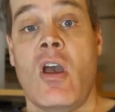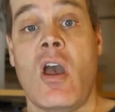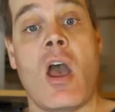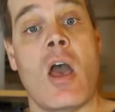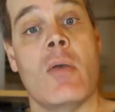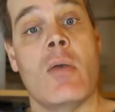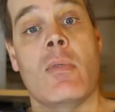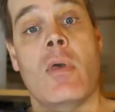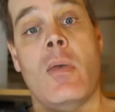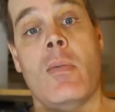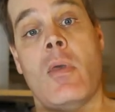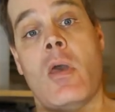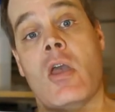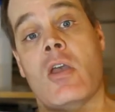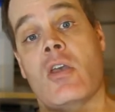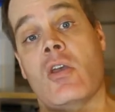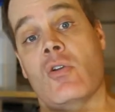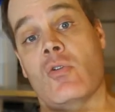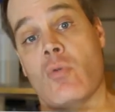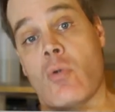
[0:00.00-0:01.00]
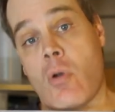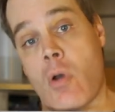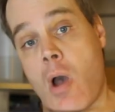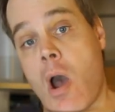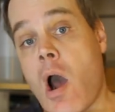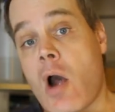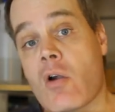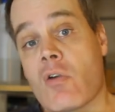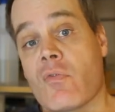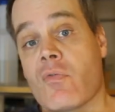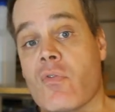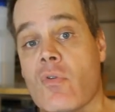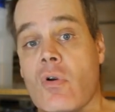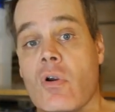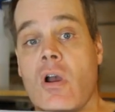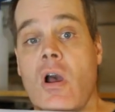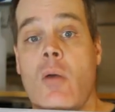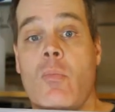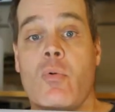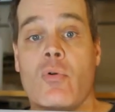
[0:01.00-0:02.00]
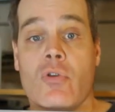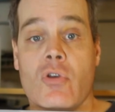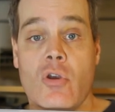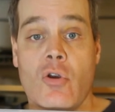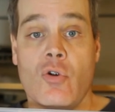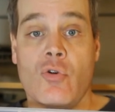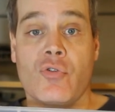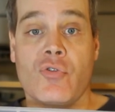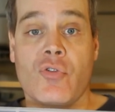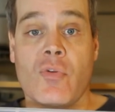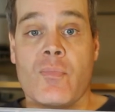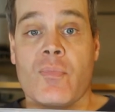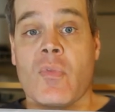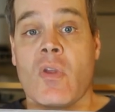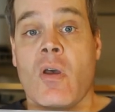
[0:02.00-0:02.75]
and then they can grow out for a couple years